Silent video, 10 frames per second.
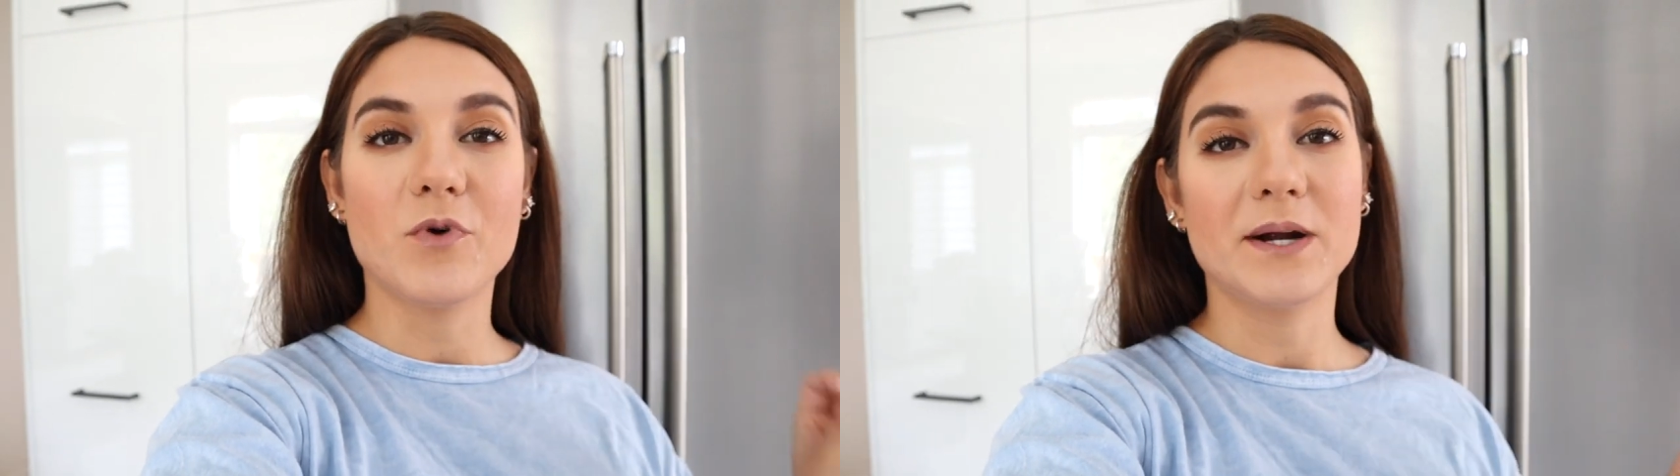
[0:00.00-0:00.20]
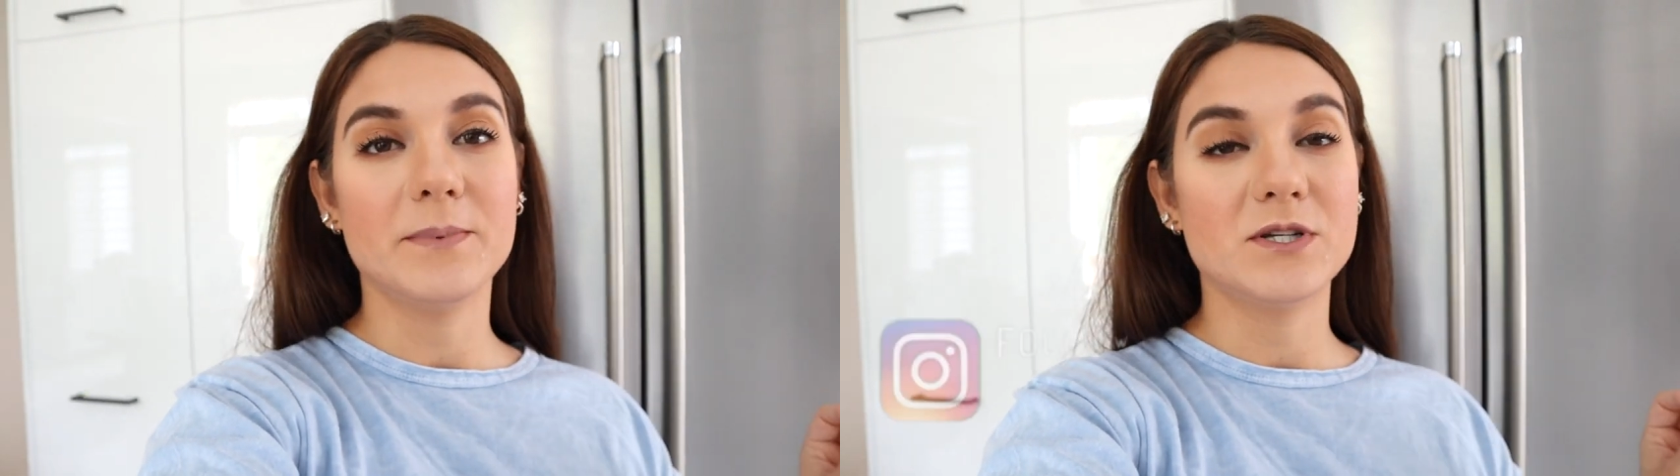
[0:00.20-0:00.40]

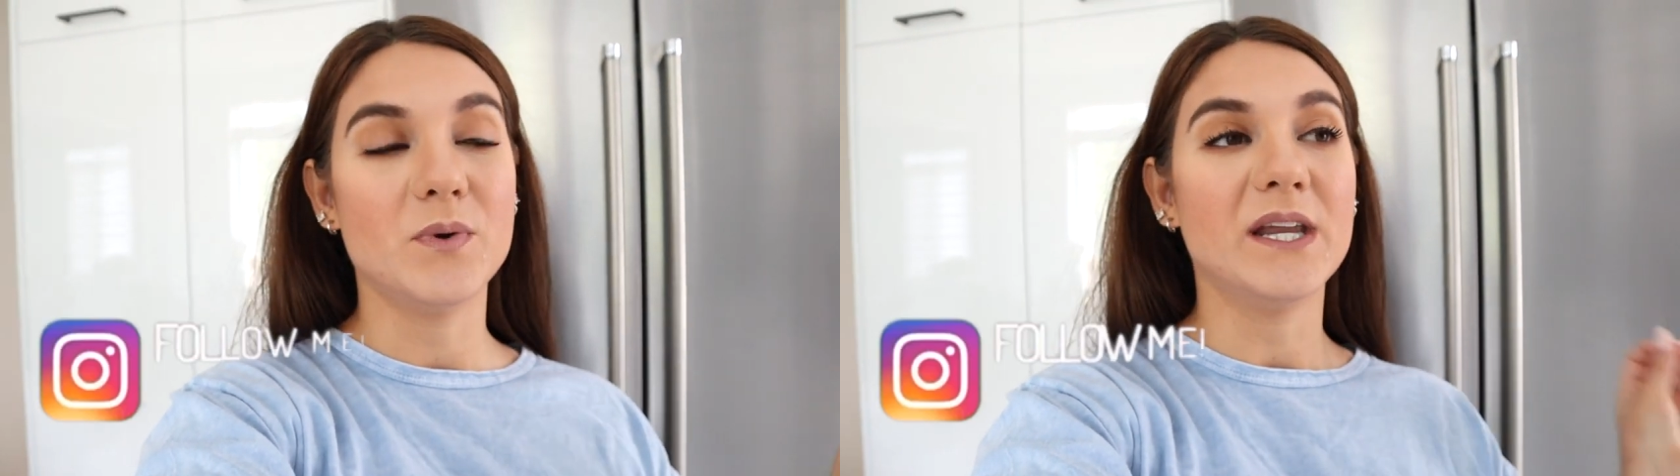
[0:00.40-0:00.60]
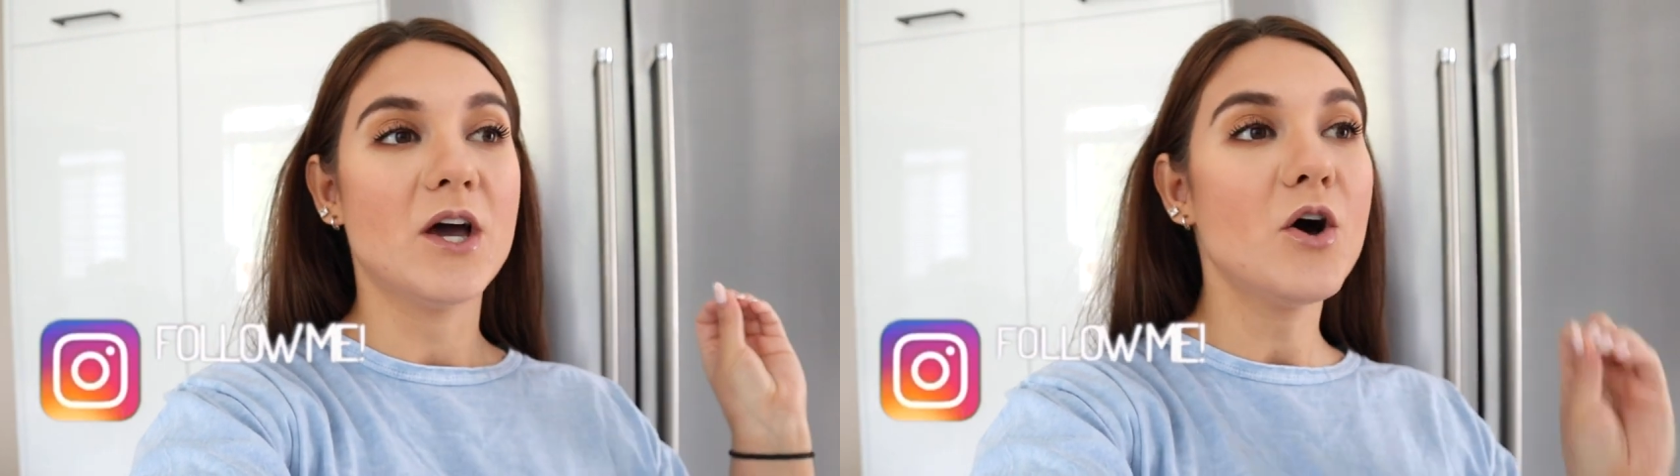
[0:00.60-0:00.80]
forth
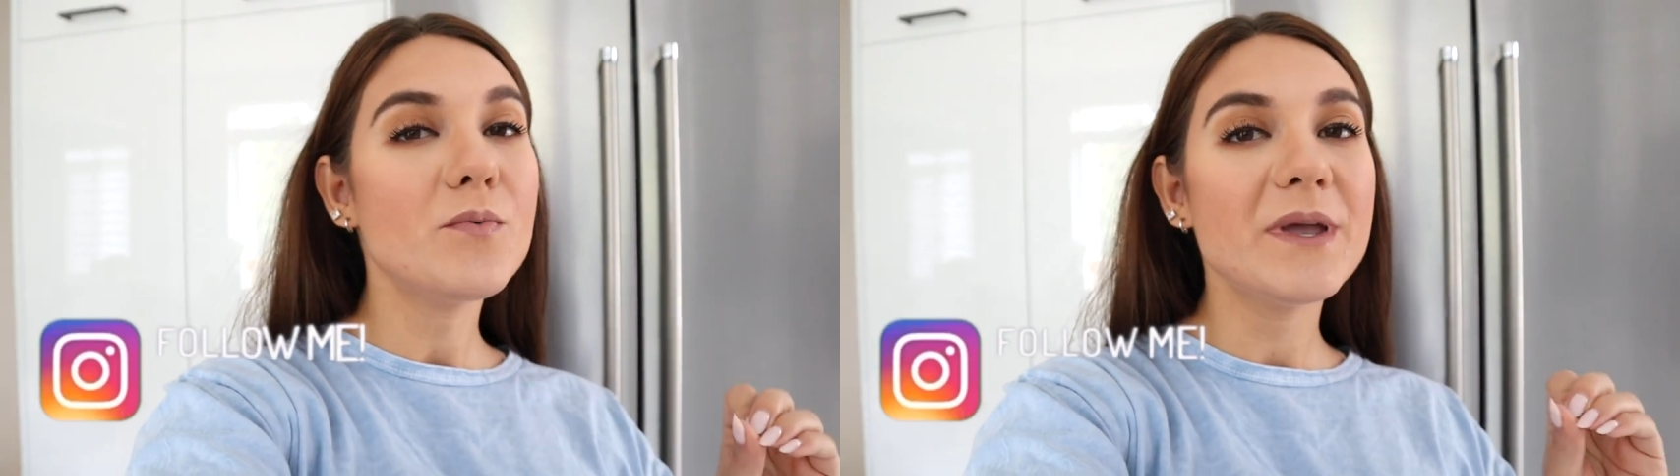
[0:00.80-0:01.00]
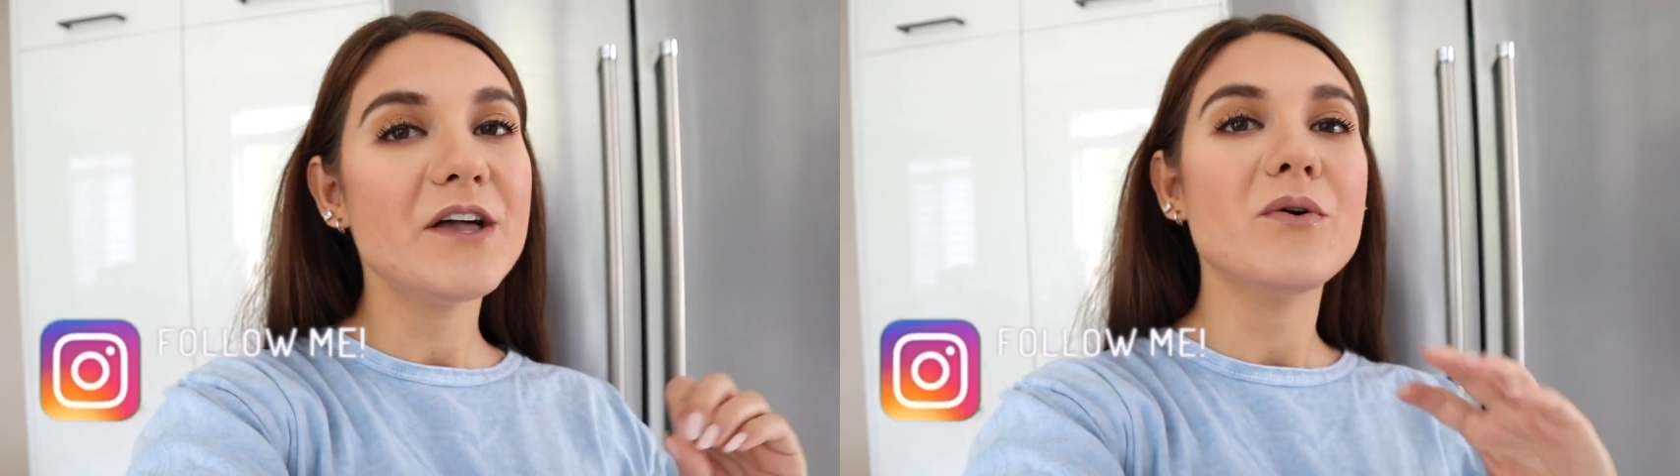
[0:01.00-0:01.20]
between
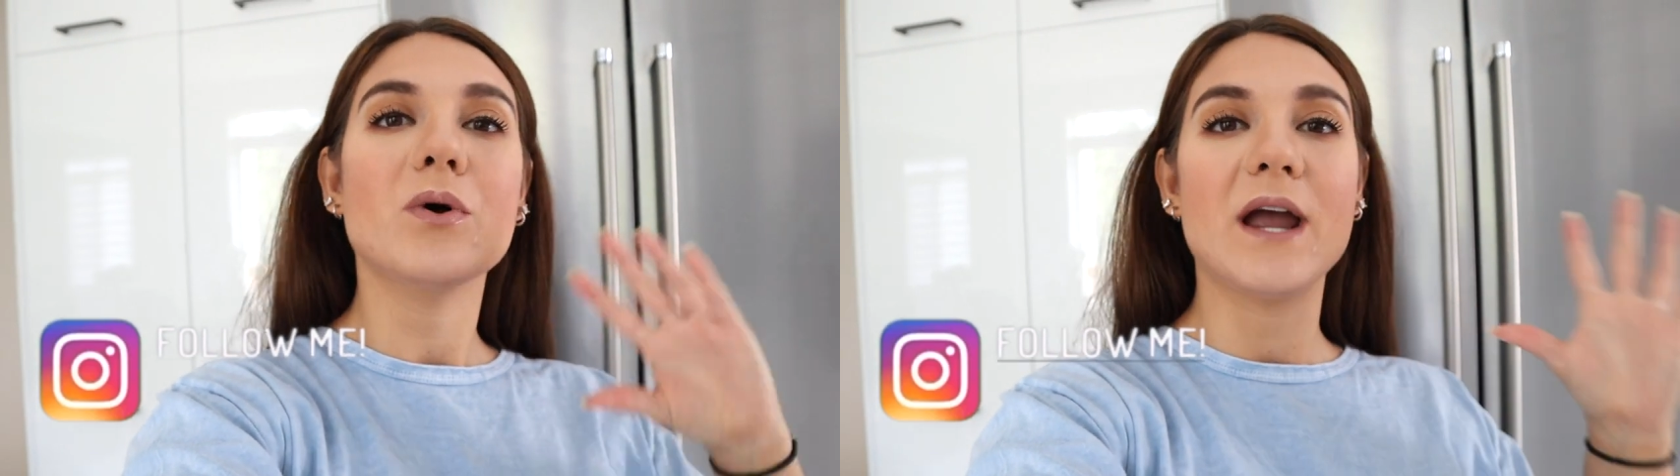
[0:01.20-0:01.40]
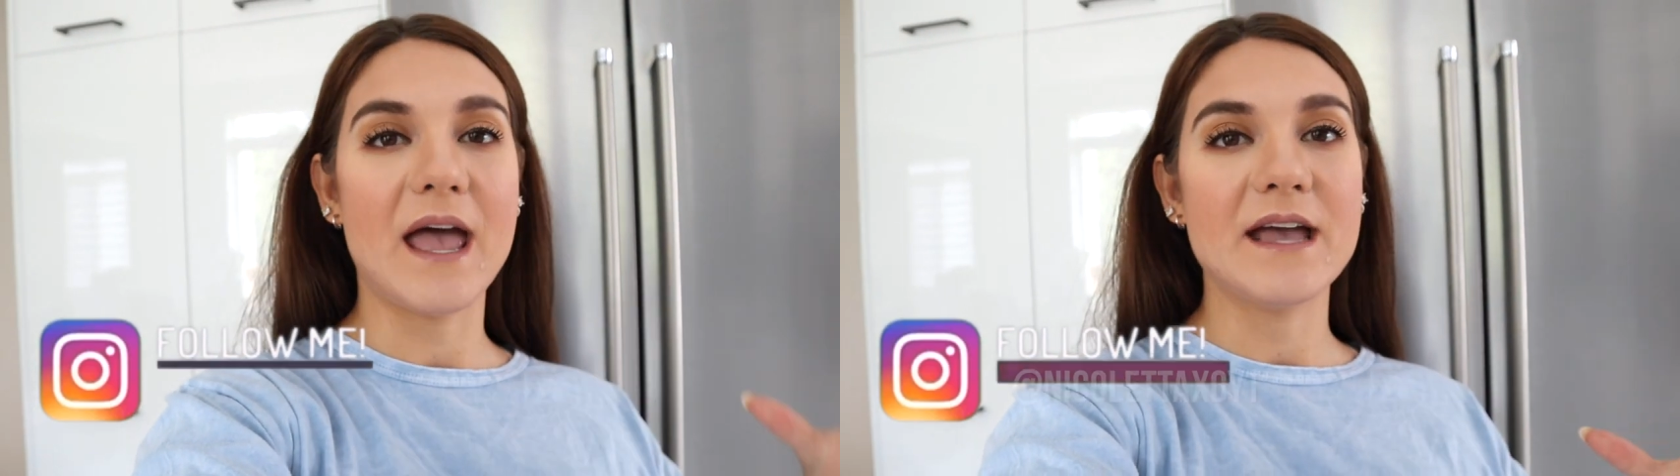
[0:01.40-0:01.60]
oatmeal
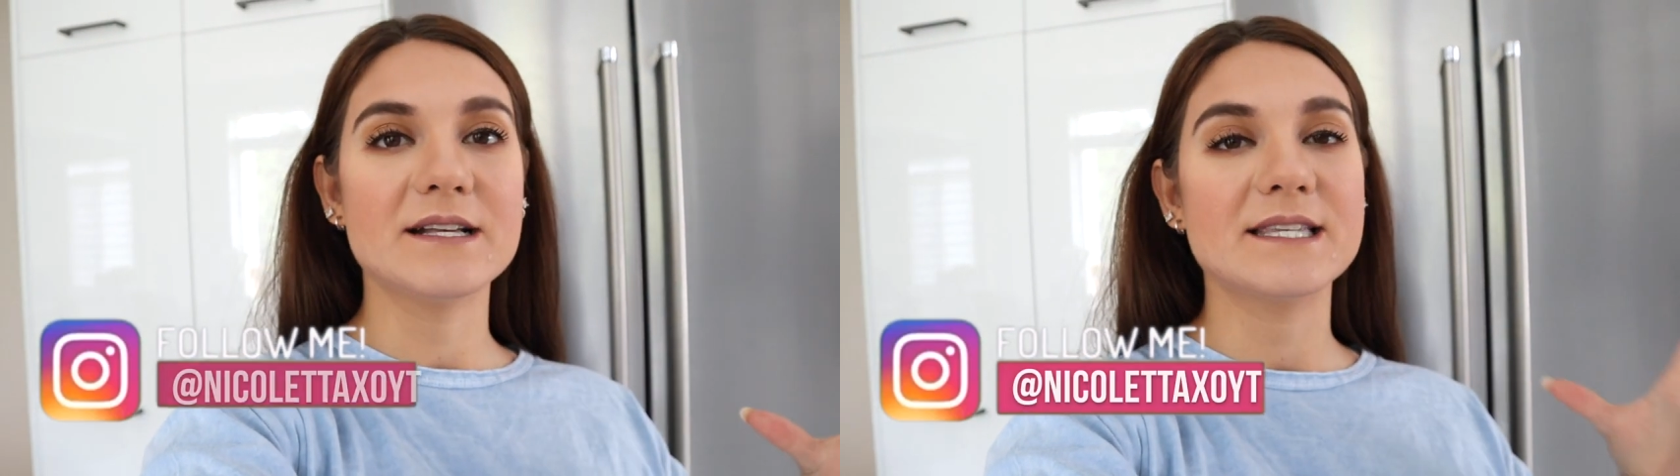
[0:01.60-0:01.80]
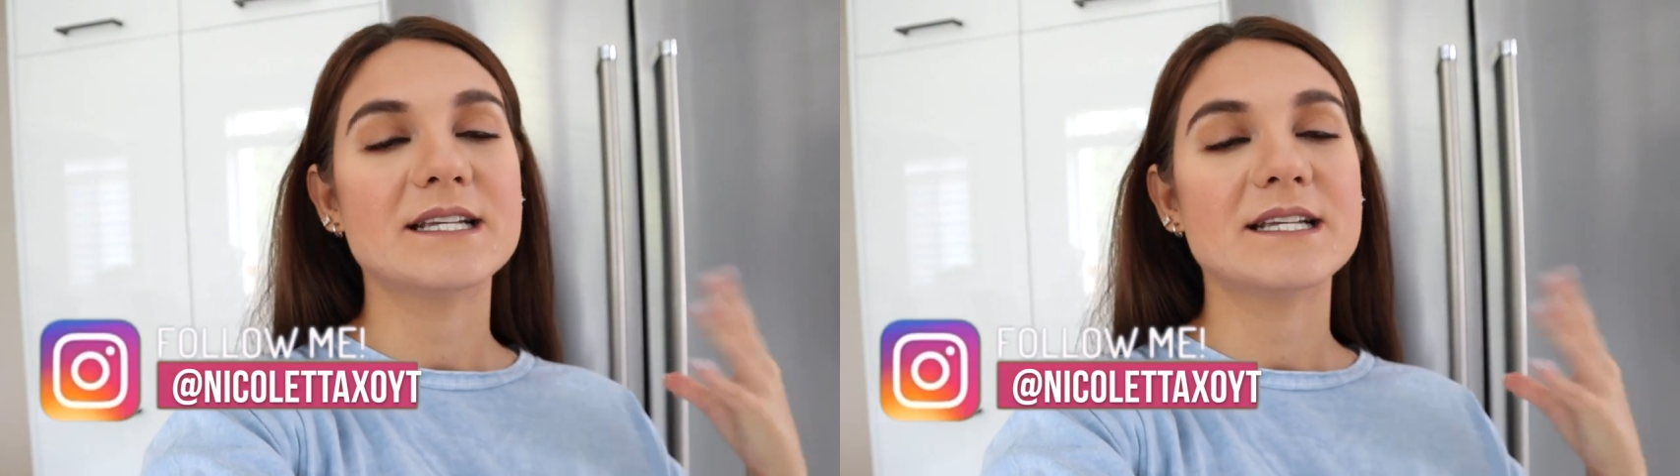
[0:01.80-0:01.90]
or eggs,